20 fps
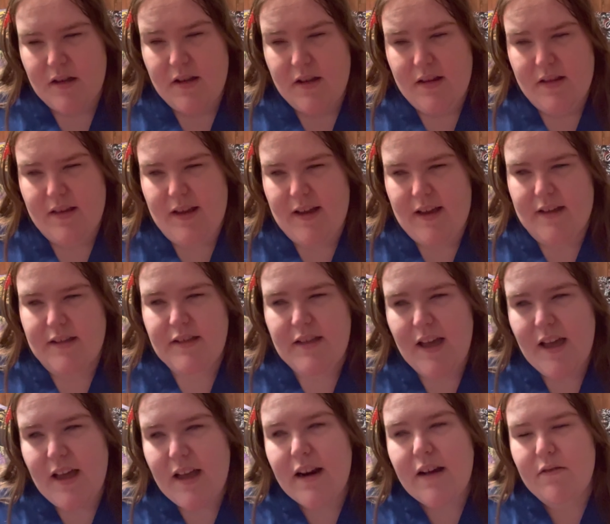like I
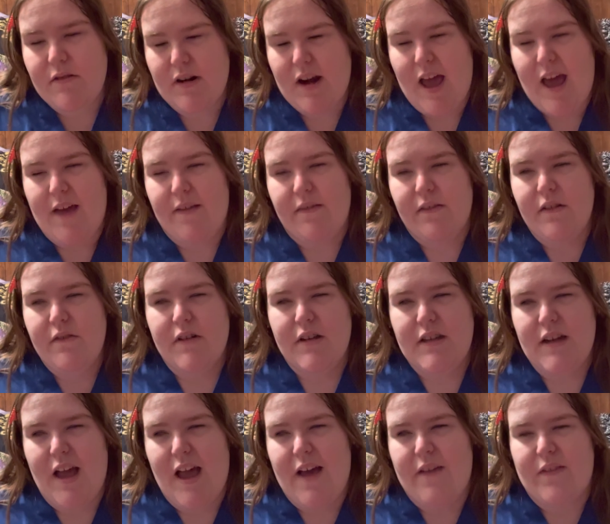said, I want everyone
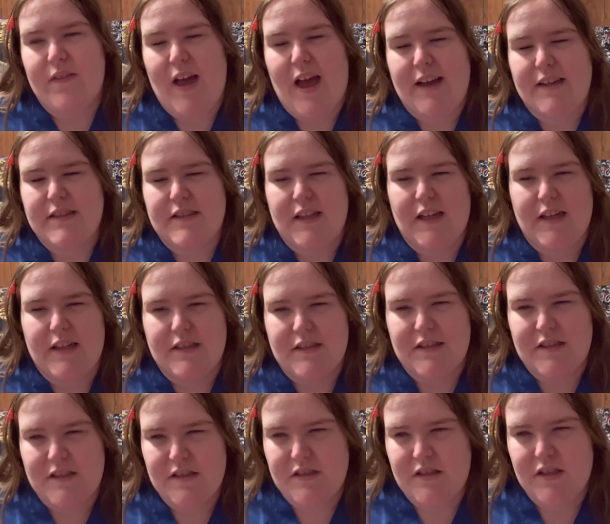to have
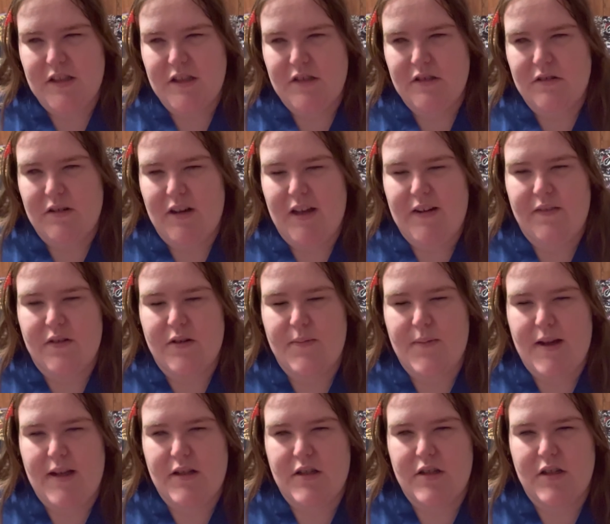access to
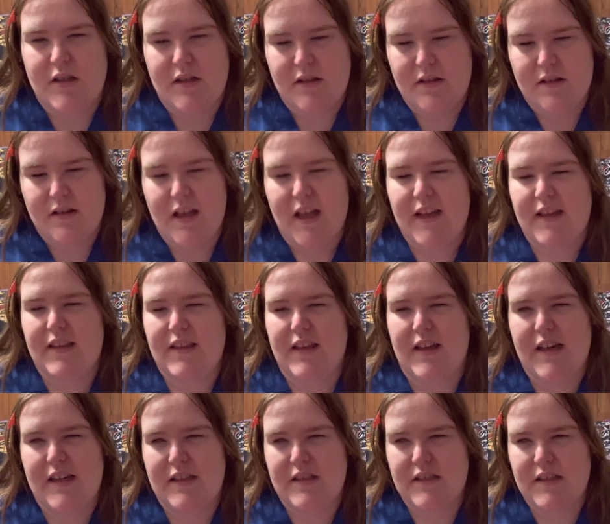information like
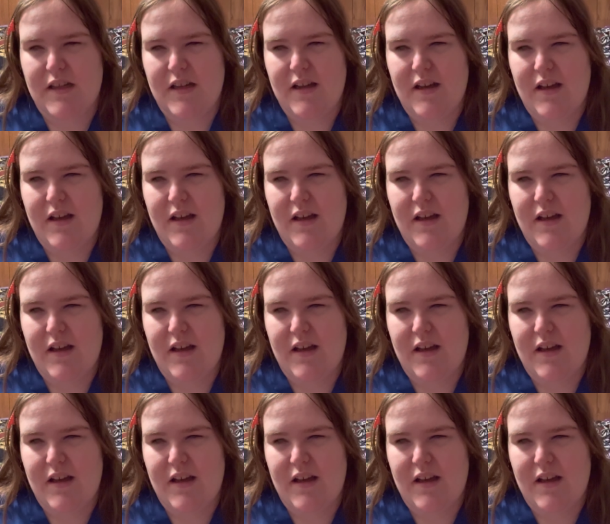this,